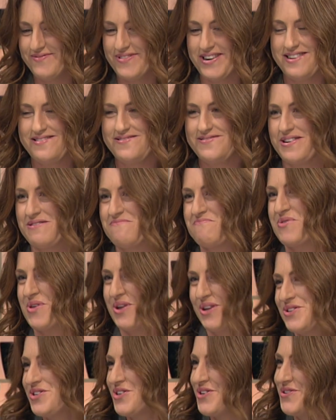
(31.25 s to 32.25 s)
Well, I'm
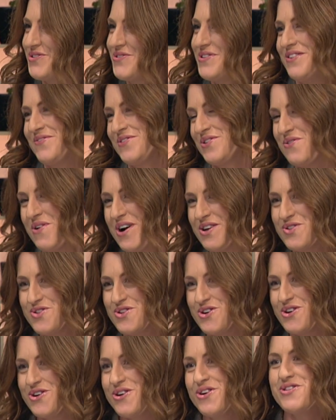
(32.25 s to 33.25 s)
32, live in
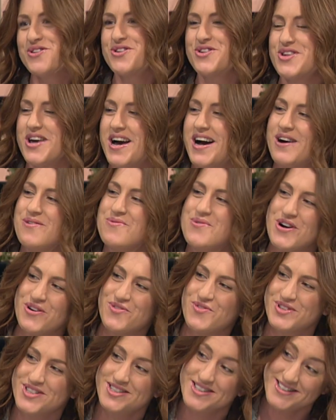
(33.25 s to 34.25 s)
Christchurch, I uh,
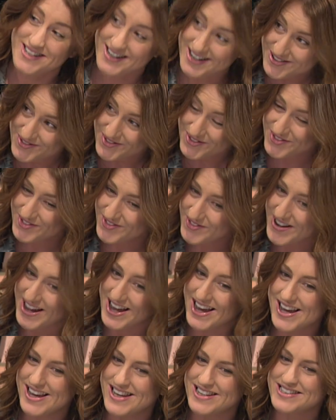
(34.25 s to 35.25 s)
work for Stuff,
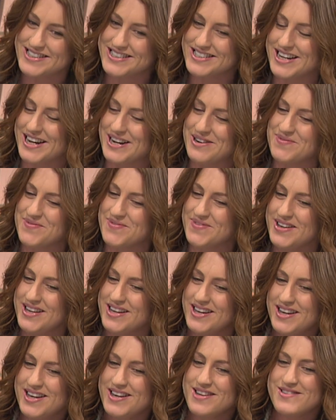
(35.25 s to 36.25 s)
and um,
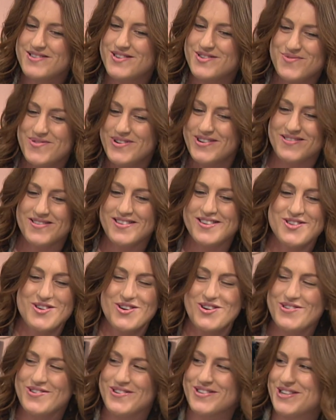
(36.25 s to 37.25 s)
just went on the
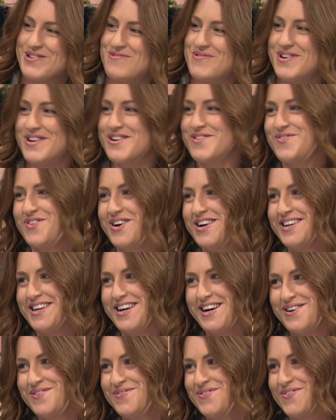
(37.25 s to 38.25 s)
show because I wanted to find
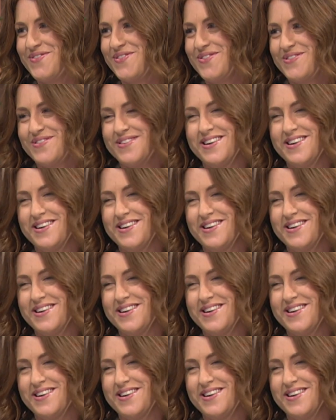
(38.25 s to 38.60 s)
love